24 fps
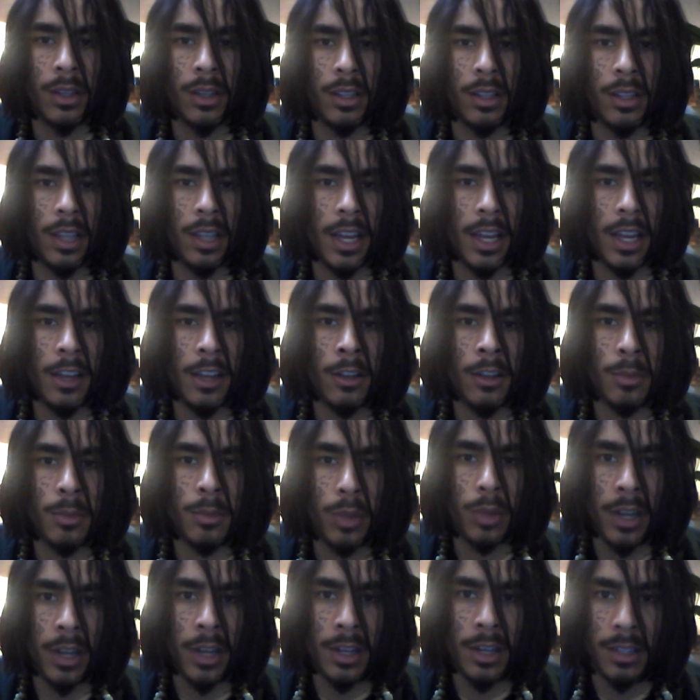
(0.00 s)
Letting
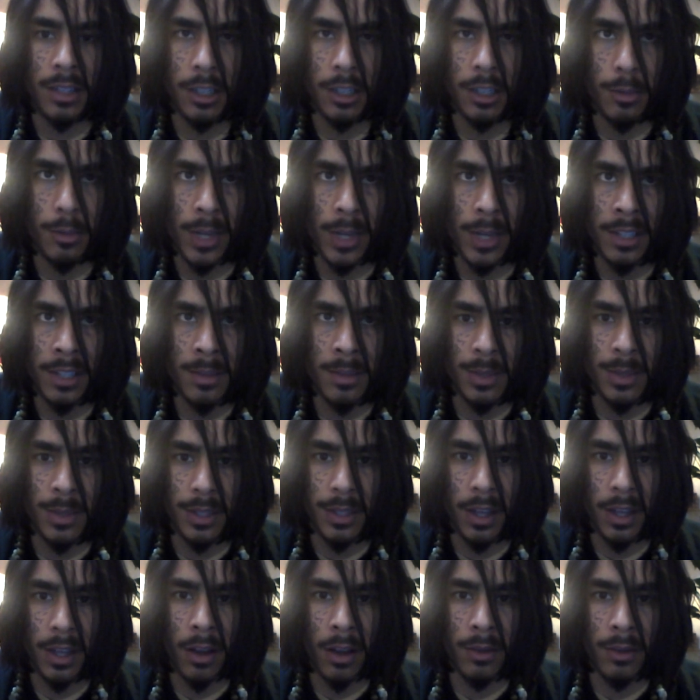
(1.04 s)
players express
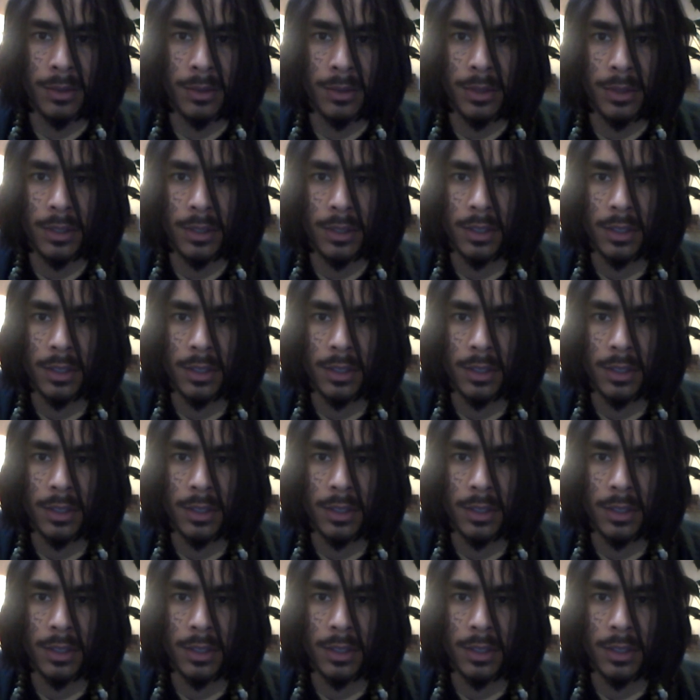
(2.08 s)
themselves